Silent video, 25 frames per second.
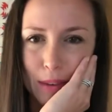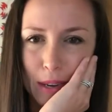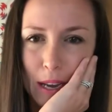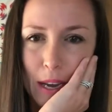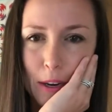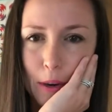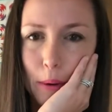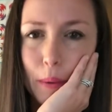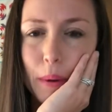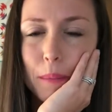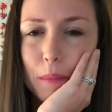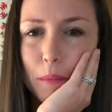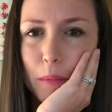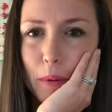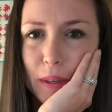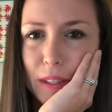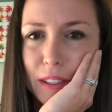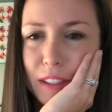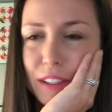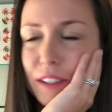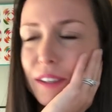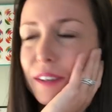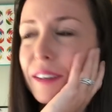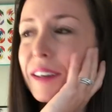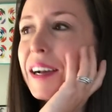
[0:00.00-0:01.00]
I know I'm
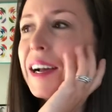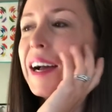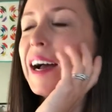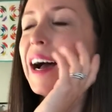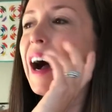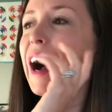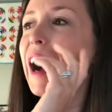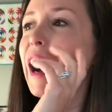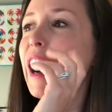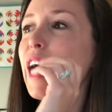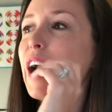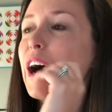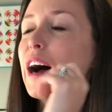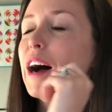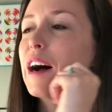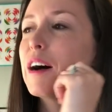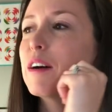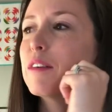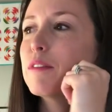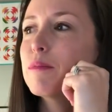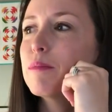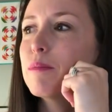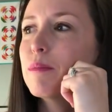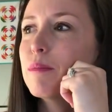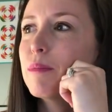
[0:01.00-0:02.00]
going to.
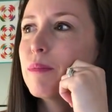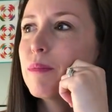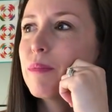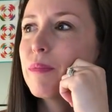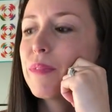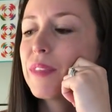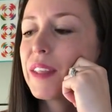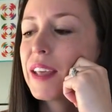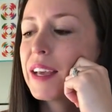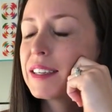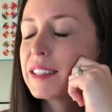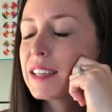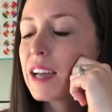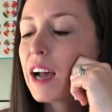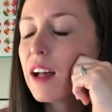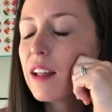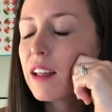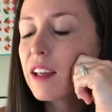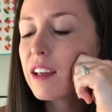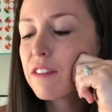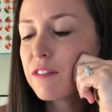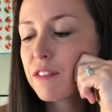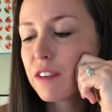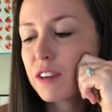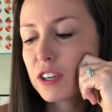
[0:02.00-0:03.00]
Um, until
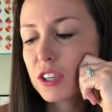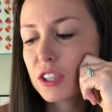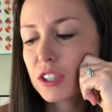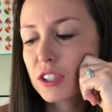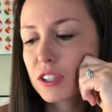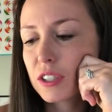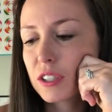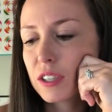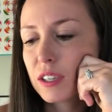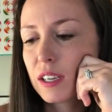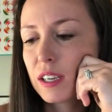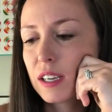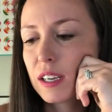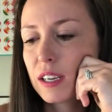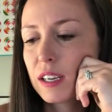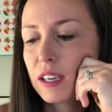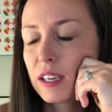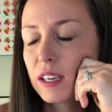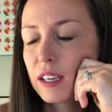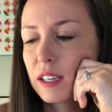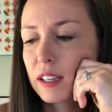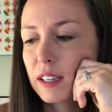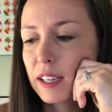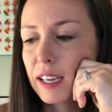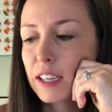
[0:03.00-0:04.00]
I finish
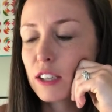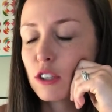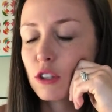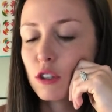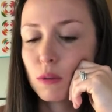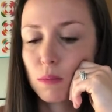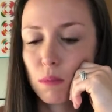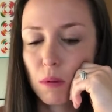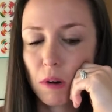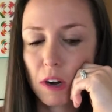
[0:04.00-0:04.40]
like two